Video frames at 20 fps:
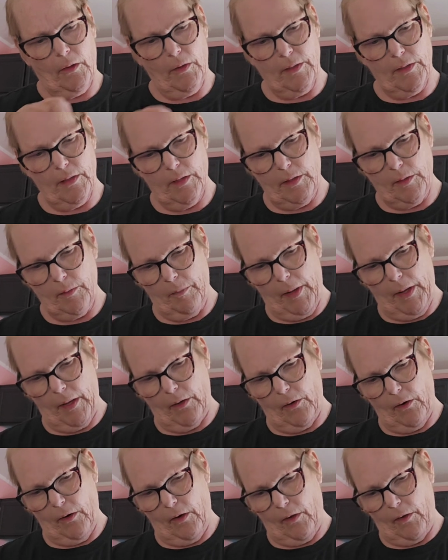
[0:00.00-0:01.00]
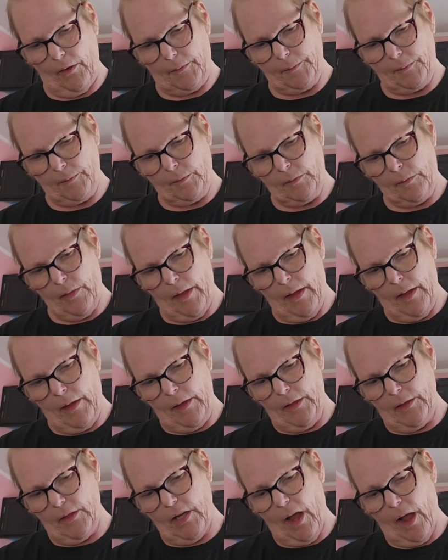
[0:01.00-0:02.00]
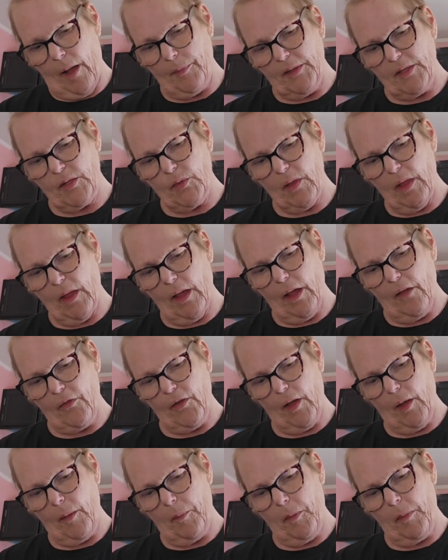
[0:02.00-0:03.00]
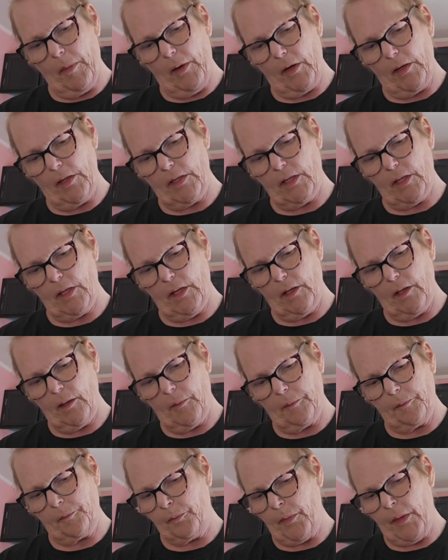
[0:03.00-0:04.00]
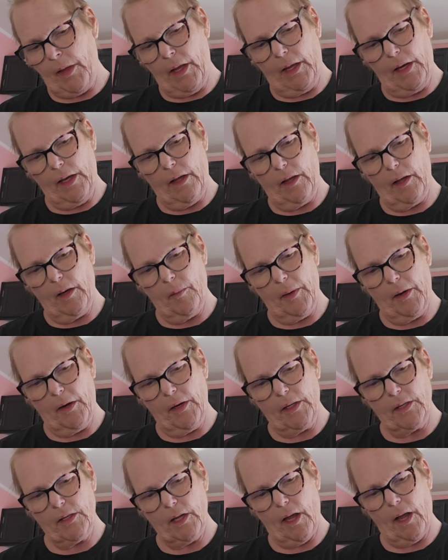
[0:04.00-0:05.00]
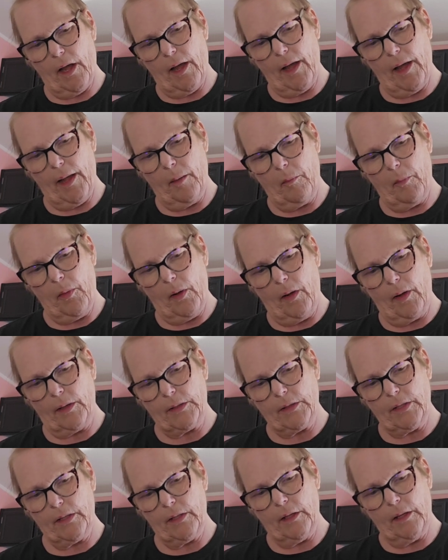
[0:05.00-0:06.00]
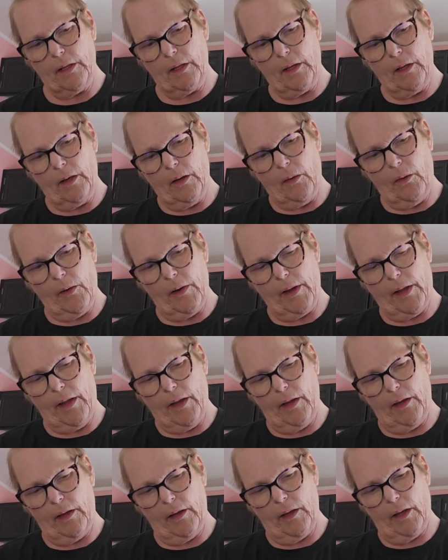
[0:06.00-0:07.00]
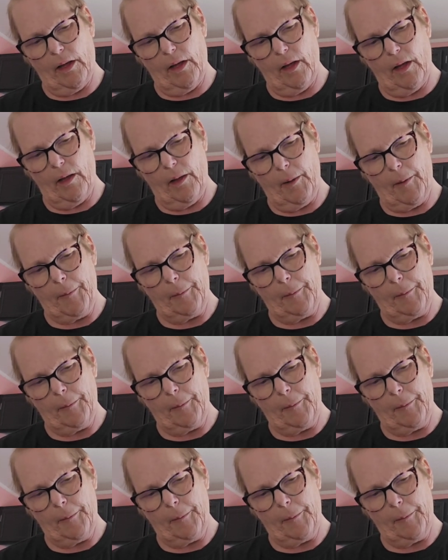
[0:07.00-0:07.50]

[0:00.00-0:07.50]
Oh, this isn't bad at all. You top this with a half a cup of berries, any kind of berries. I bought organic